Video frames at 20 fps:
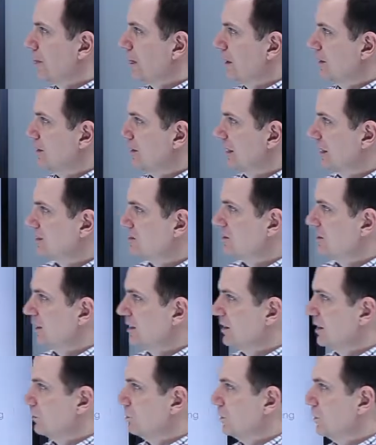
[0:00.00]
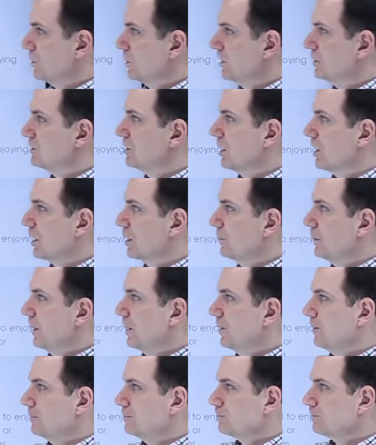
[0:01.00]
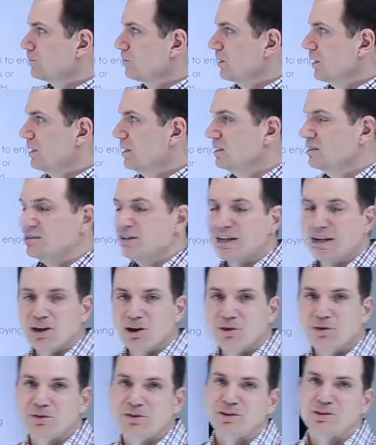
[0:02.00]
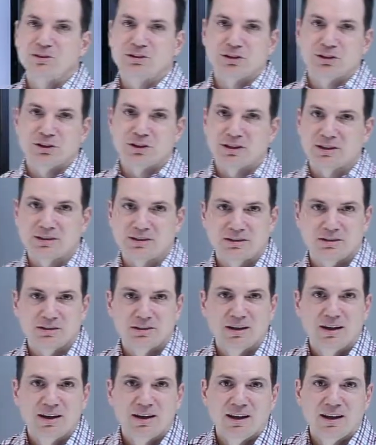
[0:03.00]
The next thing that we want to talk about is health insurance.